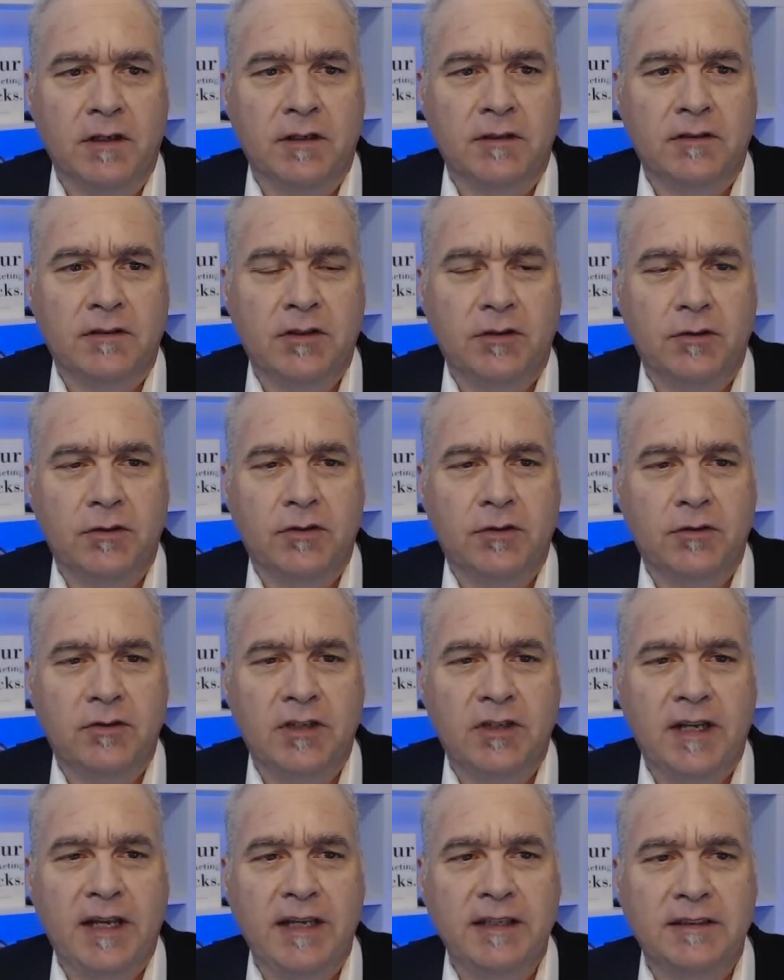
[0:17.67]
So
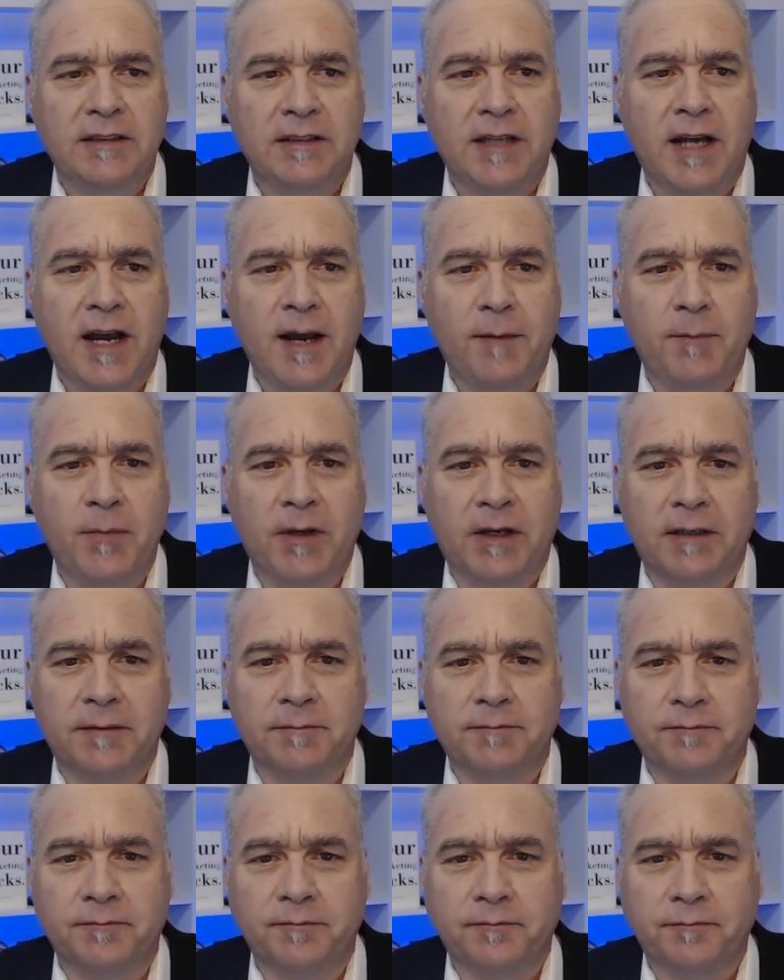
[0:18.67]
today's topic
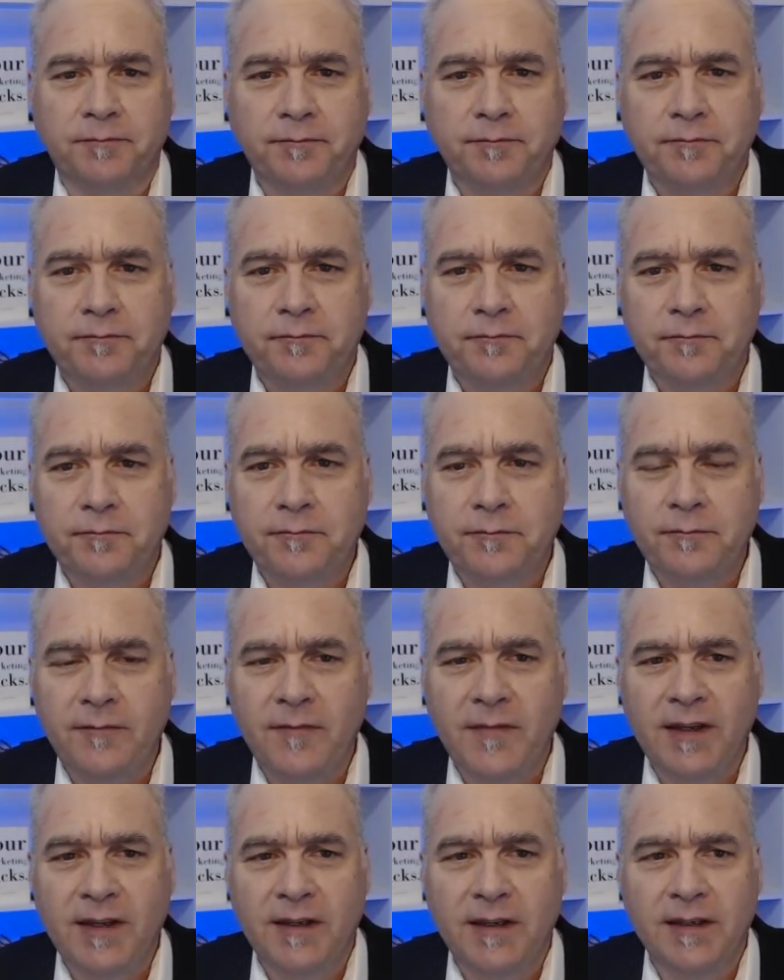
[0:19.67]

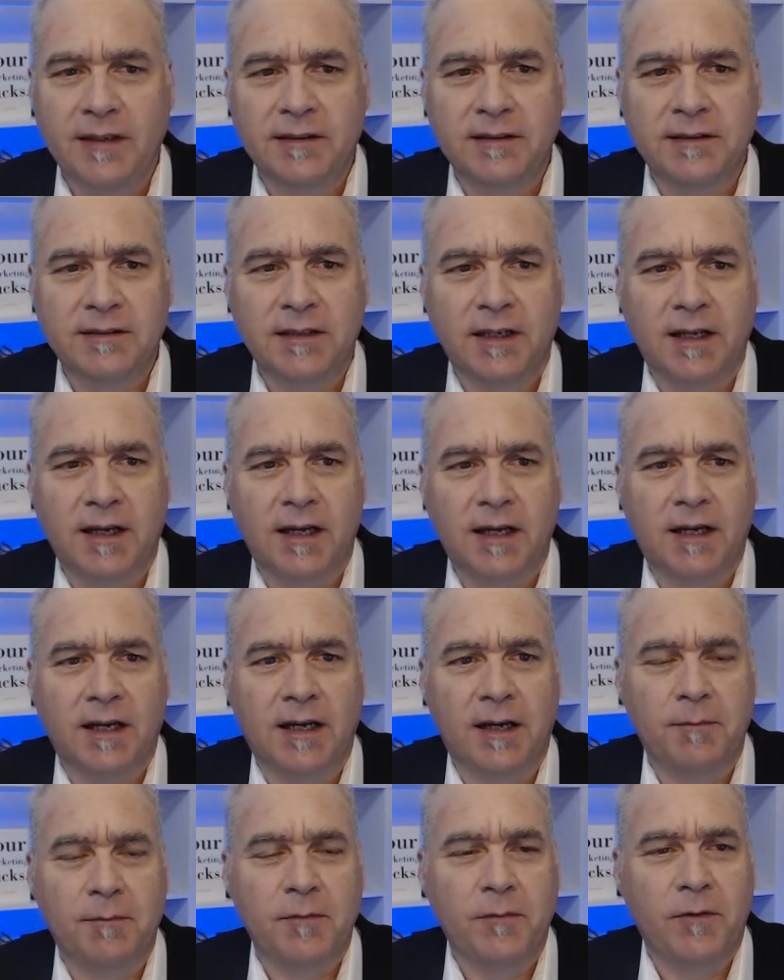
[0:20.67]
is
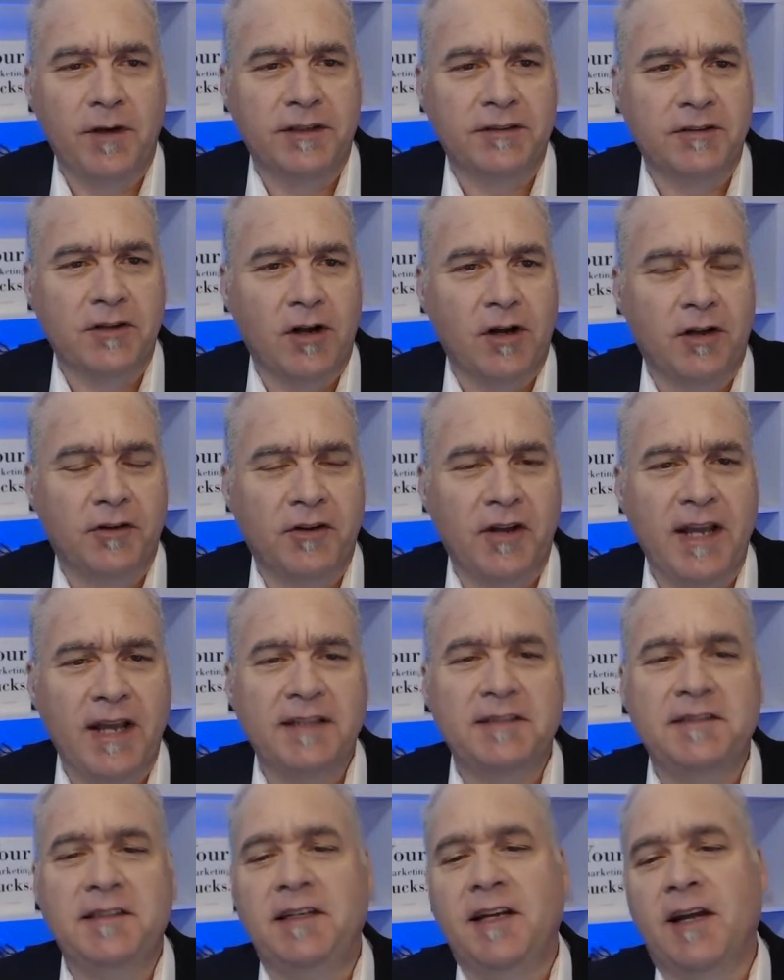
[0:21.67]
called
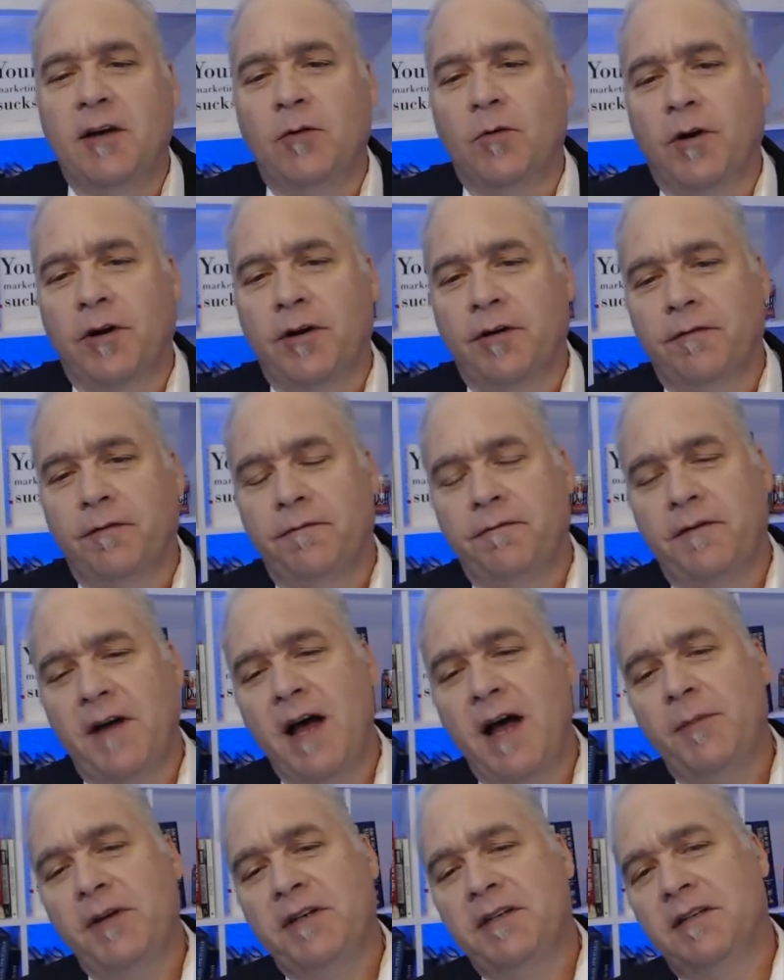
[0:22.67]
Nasty Networker,
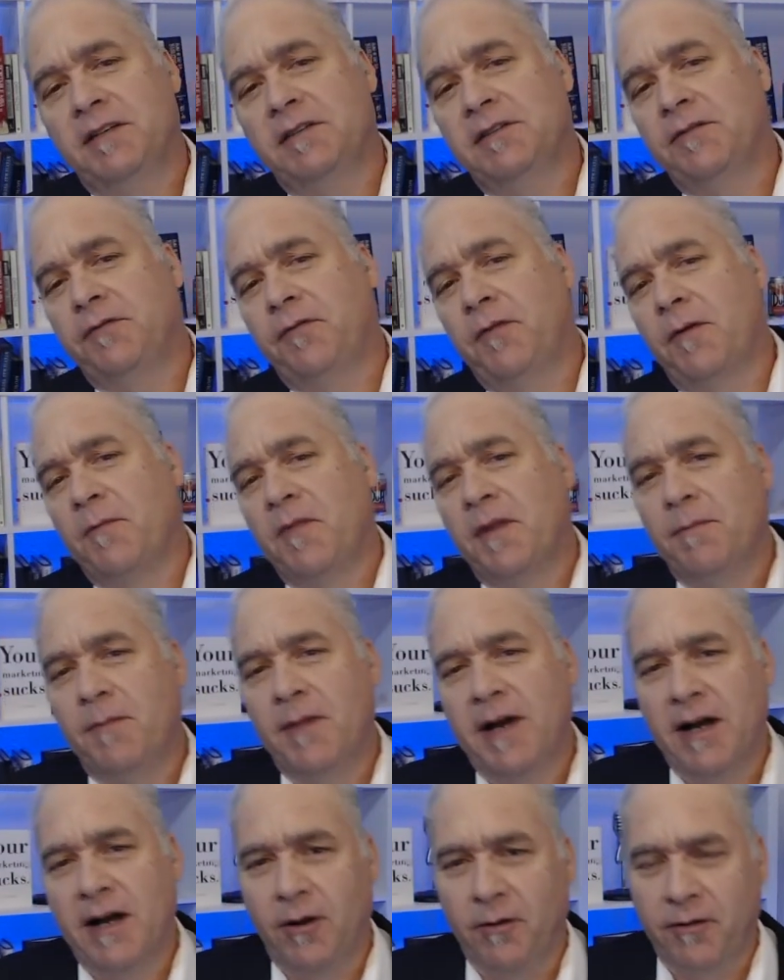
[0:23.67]
Vomitous from the
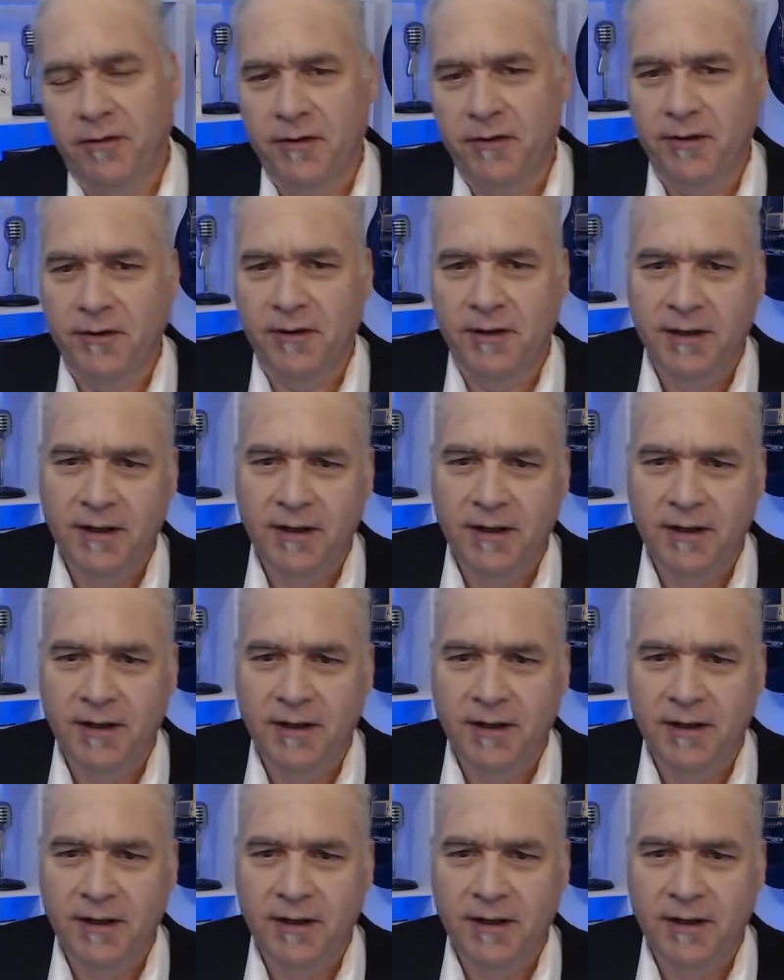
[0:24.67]
Mouth.